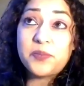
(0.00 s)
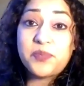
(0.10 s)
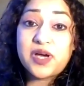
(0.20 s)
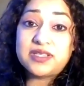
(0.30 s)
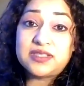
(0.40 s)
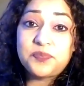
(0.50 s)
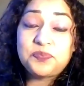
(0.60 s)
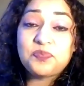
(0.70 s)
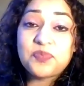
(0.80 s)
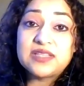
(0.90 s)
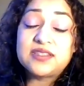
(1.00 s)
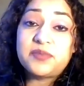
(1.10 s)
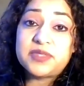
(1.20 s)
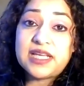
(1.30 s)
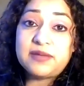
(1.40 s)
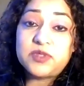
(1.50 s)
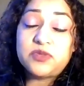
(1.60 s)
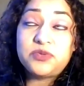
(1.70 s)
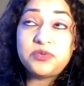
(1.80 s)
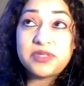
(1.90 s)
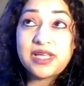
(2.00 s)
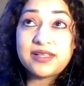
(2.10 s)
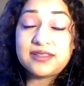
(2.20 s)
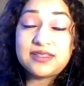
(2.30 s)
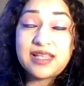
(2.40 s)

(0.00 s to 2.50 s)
but sometimes through that